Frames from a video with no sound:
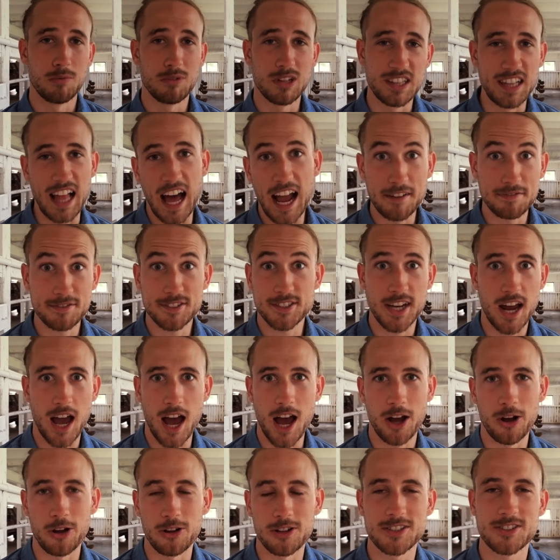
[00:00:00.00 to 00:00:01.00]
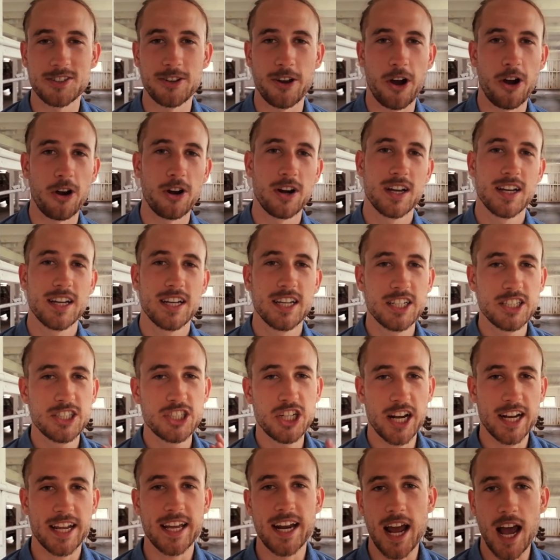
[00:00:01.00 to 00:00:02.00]
lifestyle. So
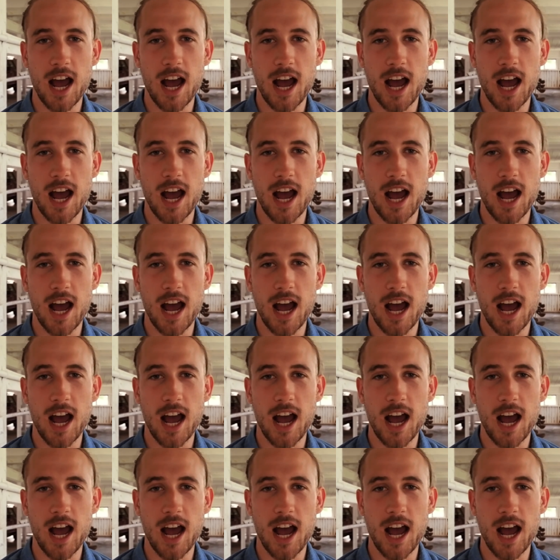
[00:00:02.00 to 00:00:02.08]
check it